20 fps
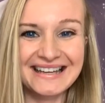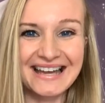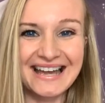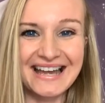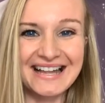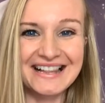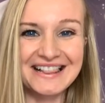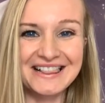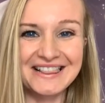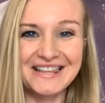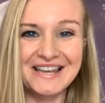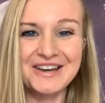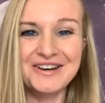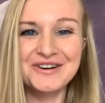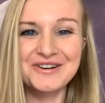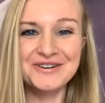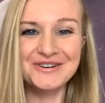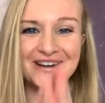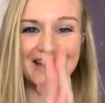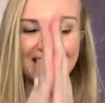
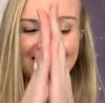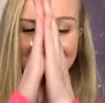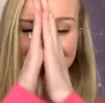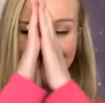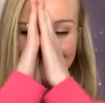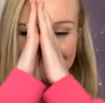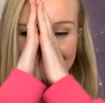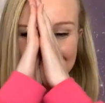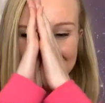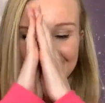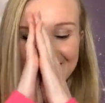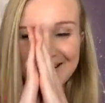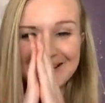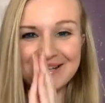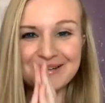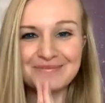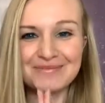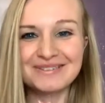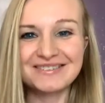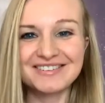Hello and
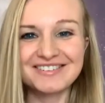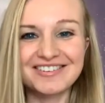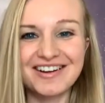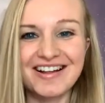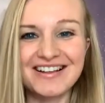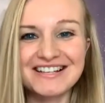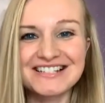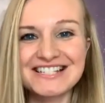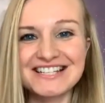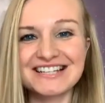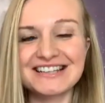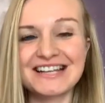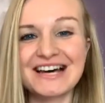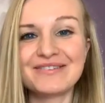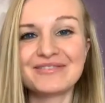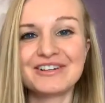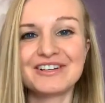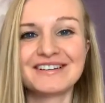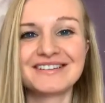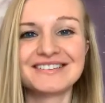welcome, astrology
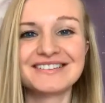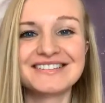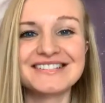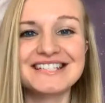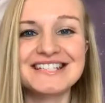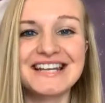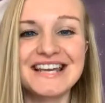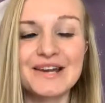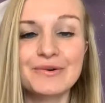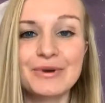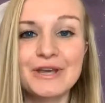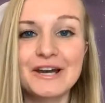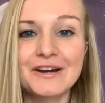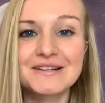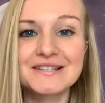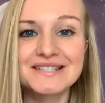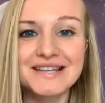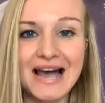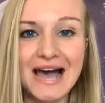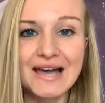lovers. Today we are
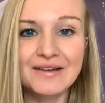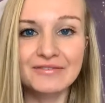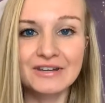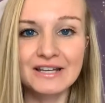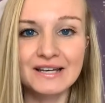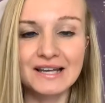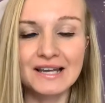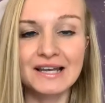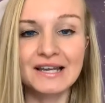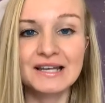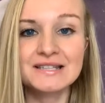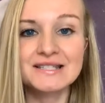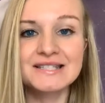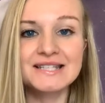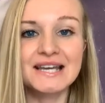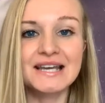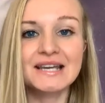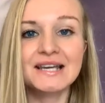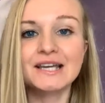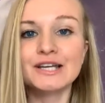diving in,
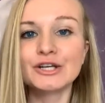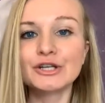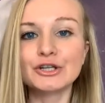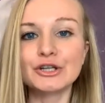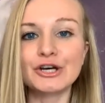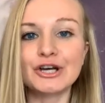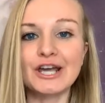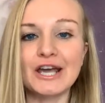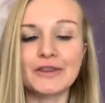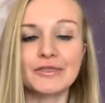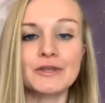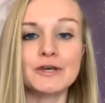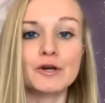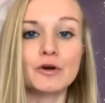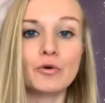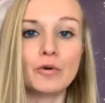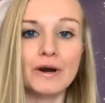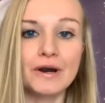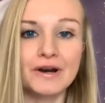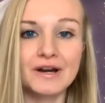taking a look at the
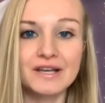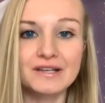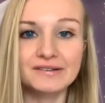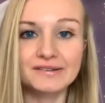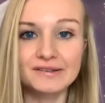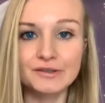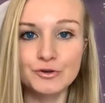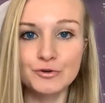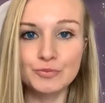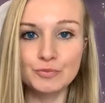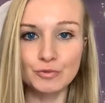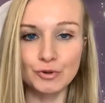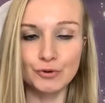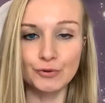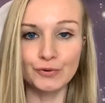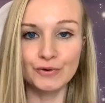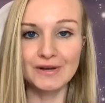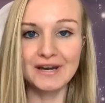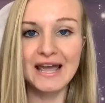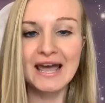Aquarius New
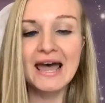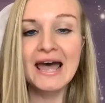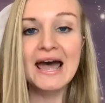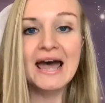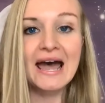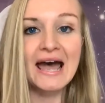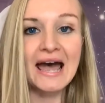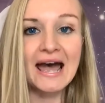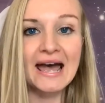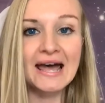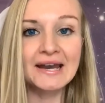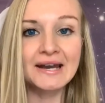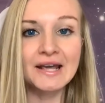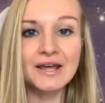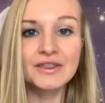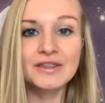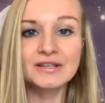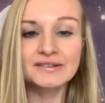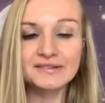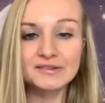Moon. And
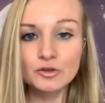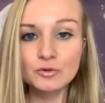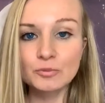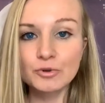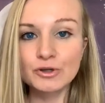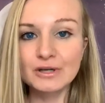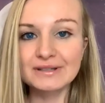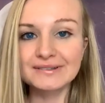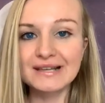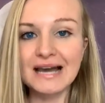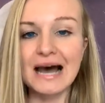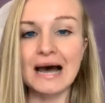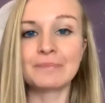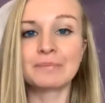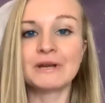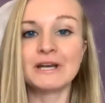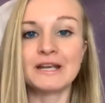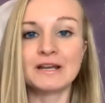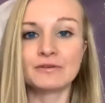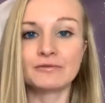this new moon is
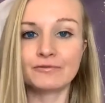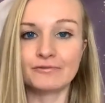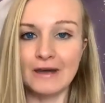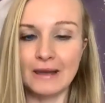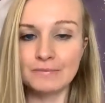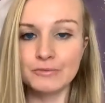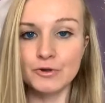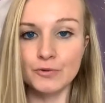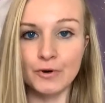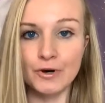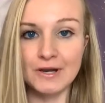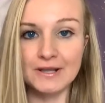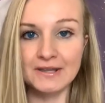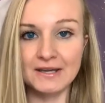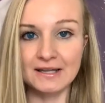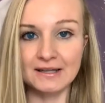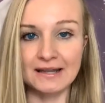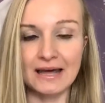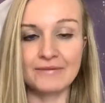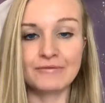happening February the
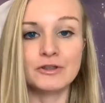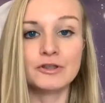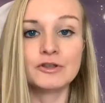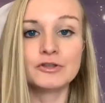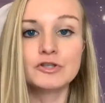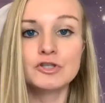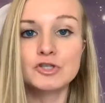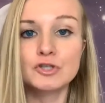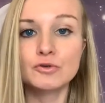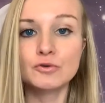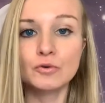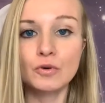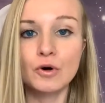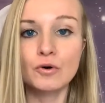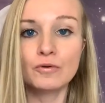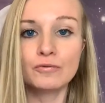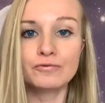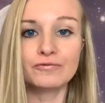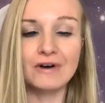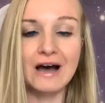11th,
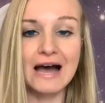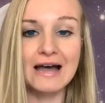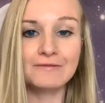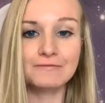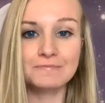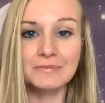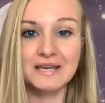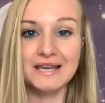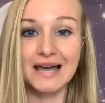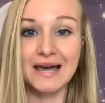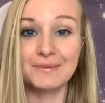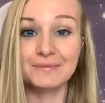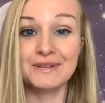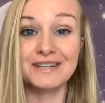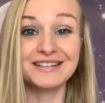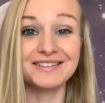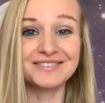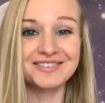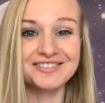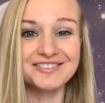2:05 p.m.
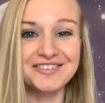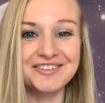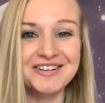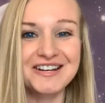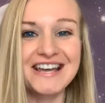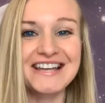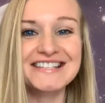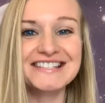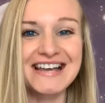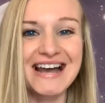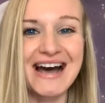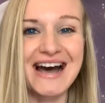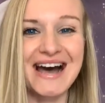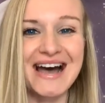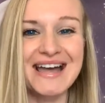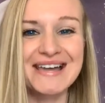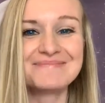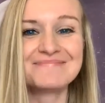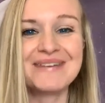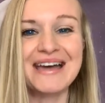Eastern
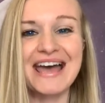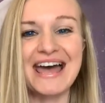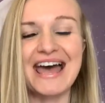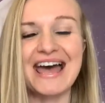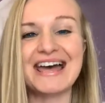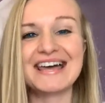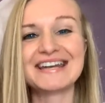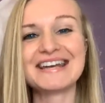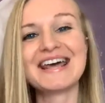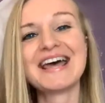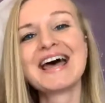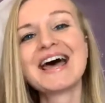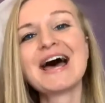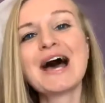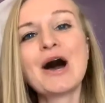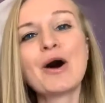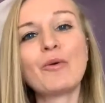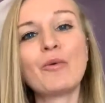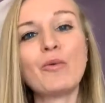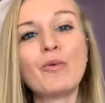Time. And
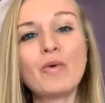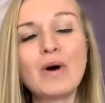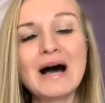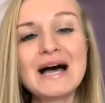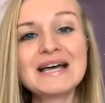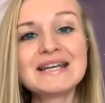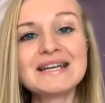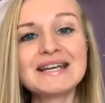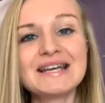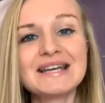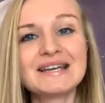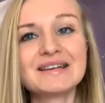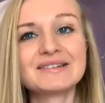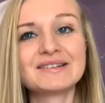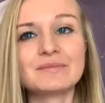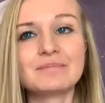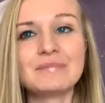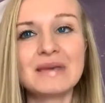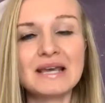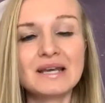what is
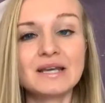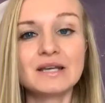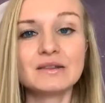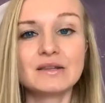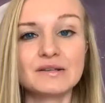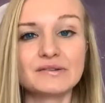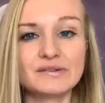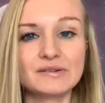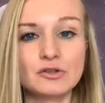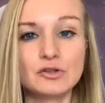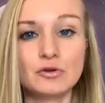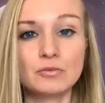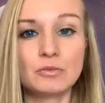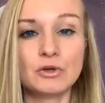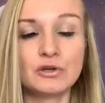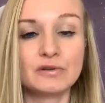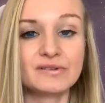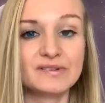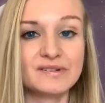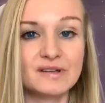making this new
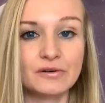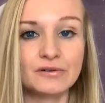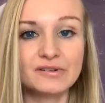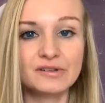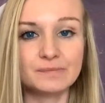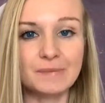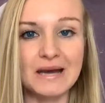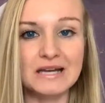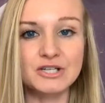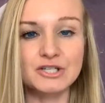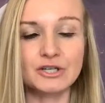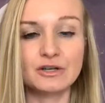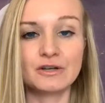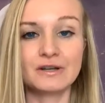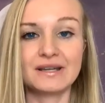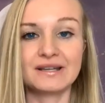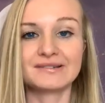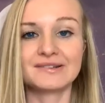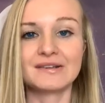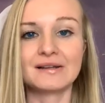moon so special
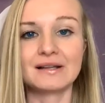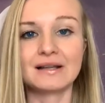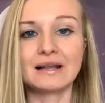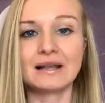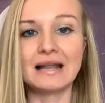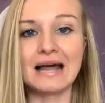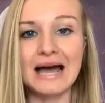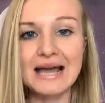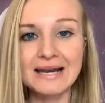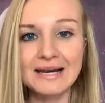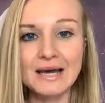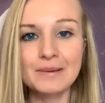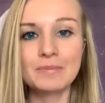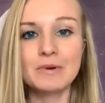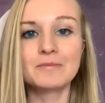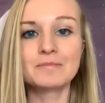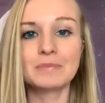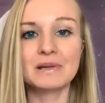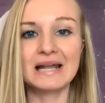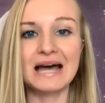is the lineup
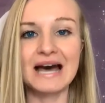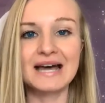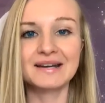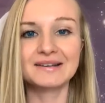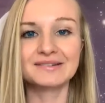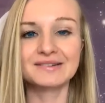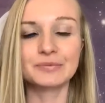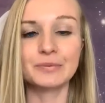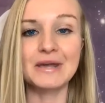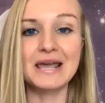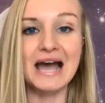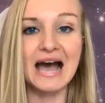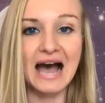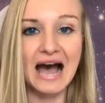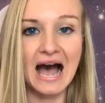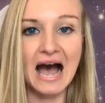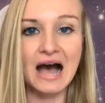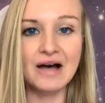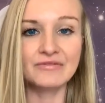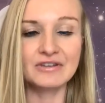of planets we
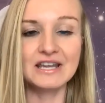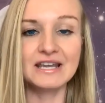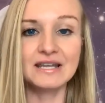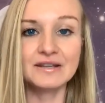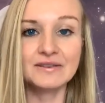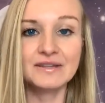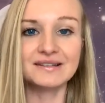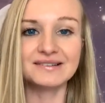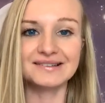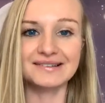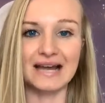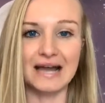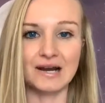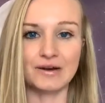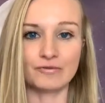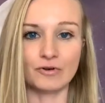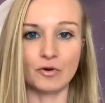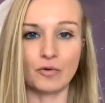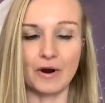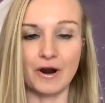have in the sign of
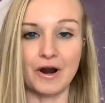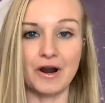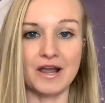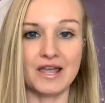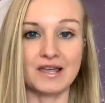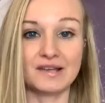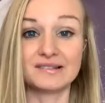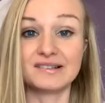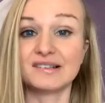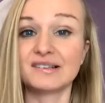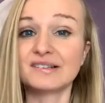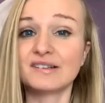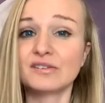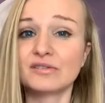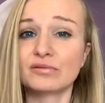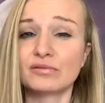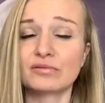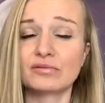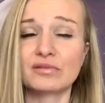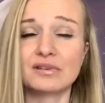Aquarius. This is
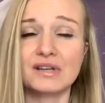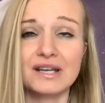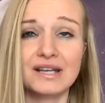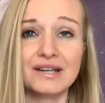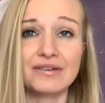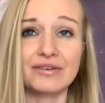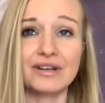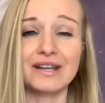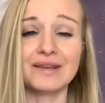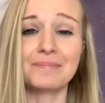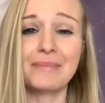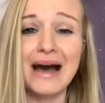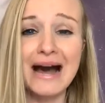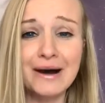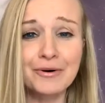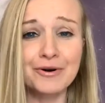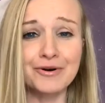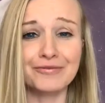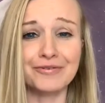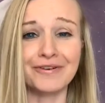really, really
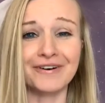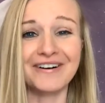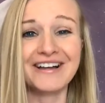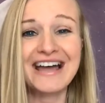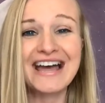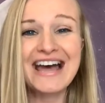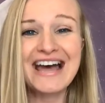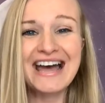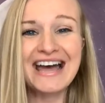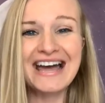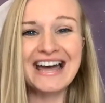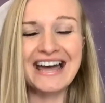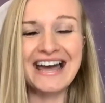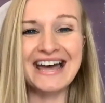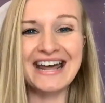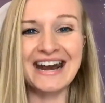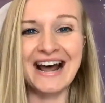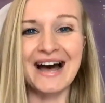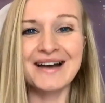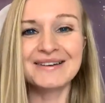powerful.
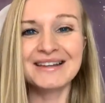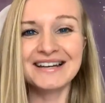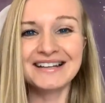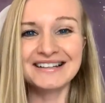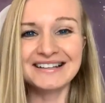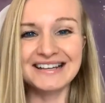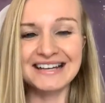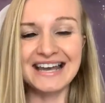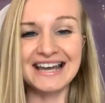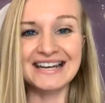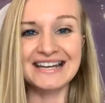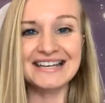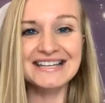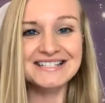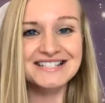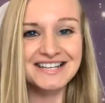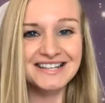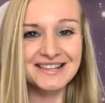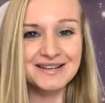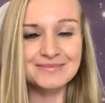And I'm going to look at each
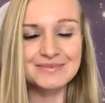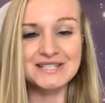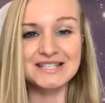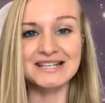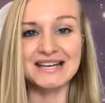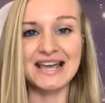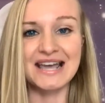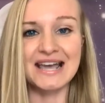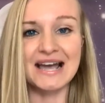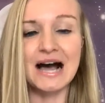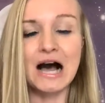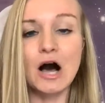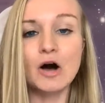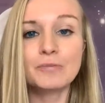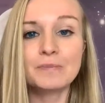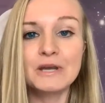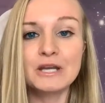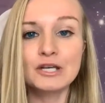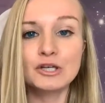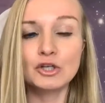of them today,
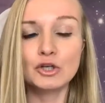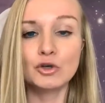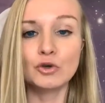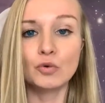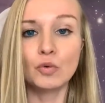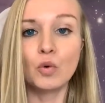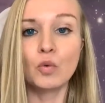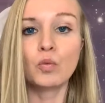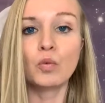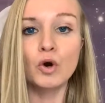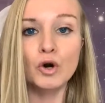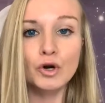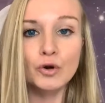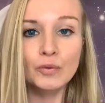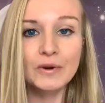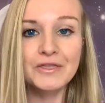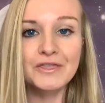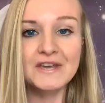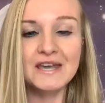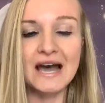helping you work
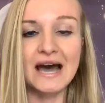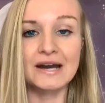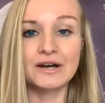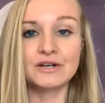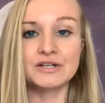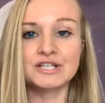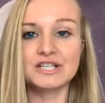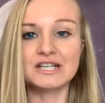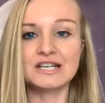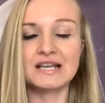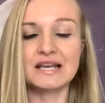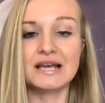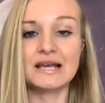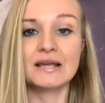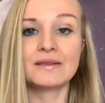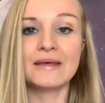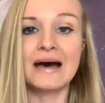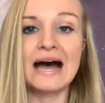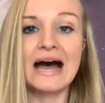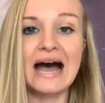with the energy in
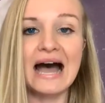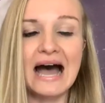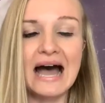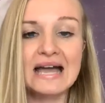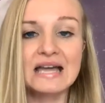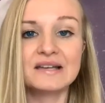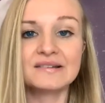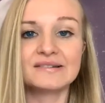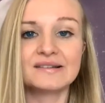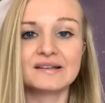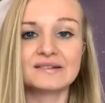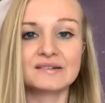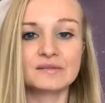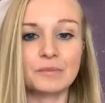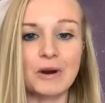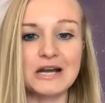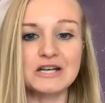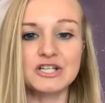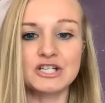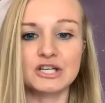the highest
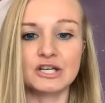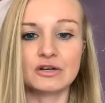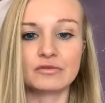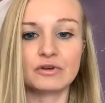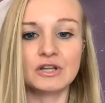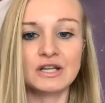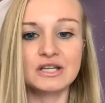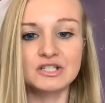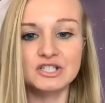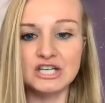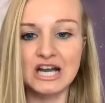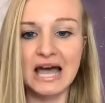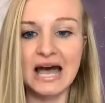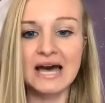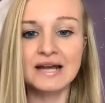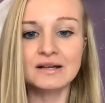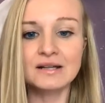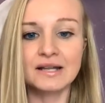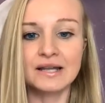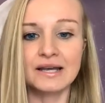expression and really
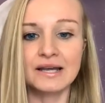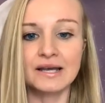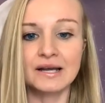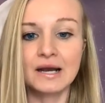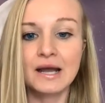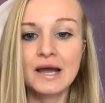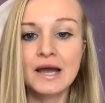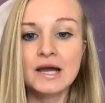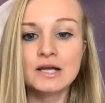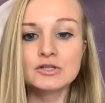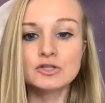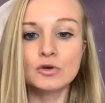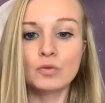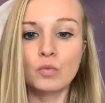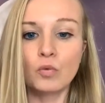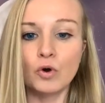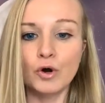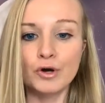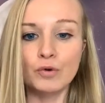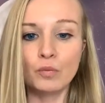channel it
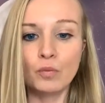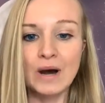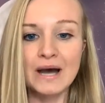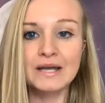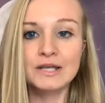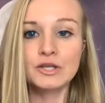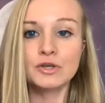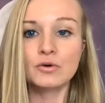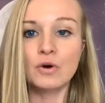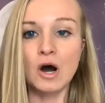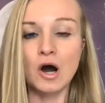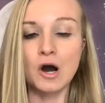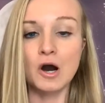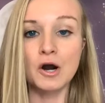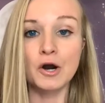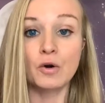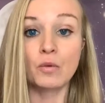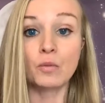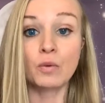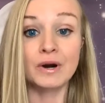toward what you
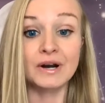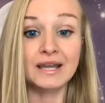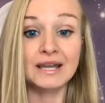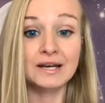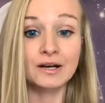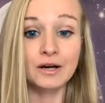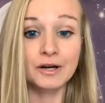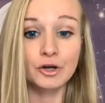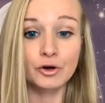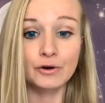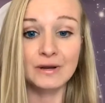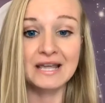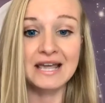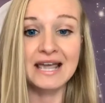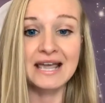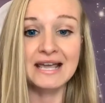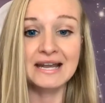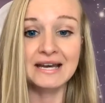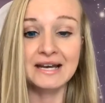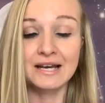are working on
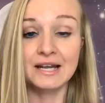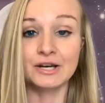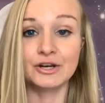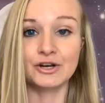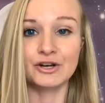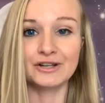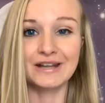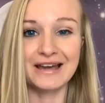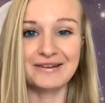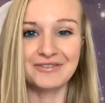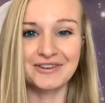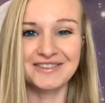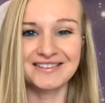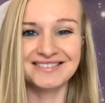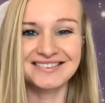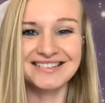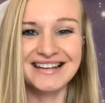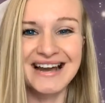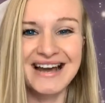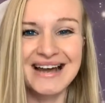creating in your life at this
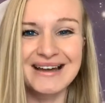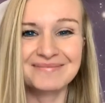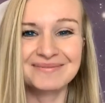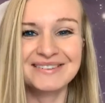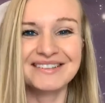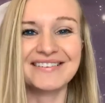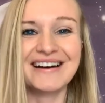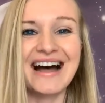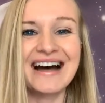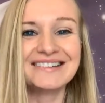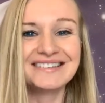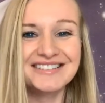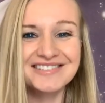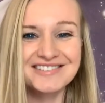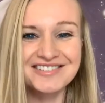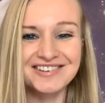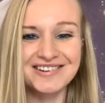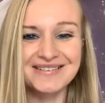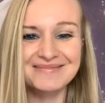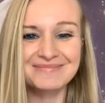time. So as you
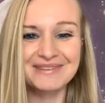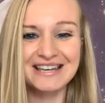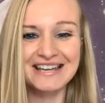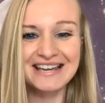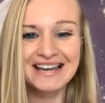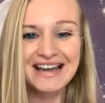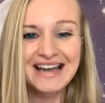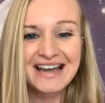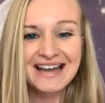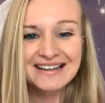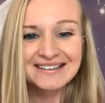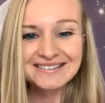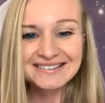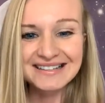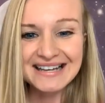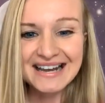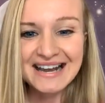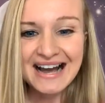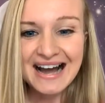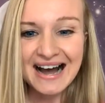join me,
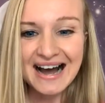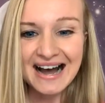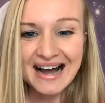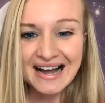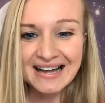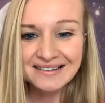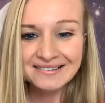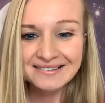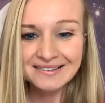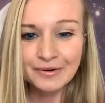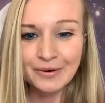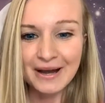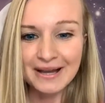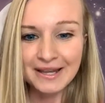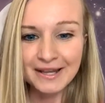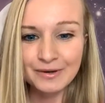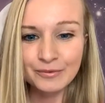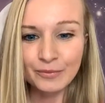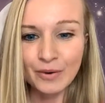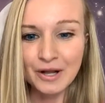say hi so I
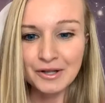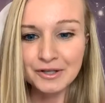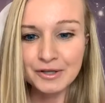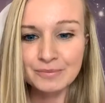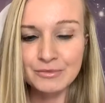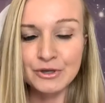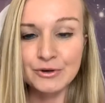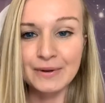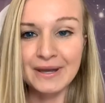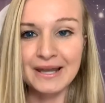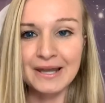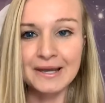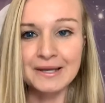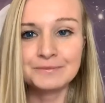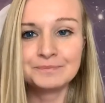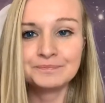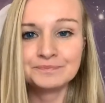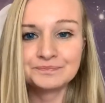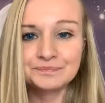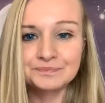can welcome you in.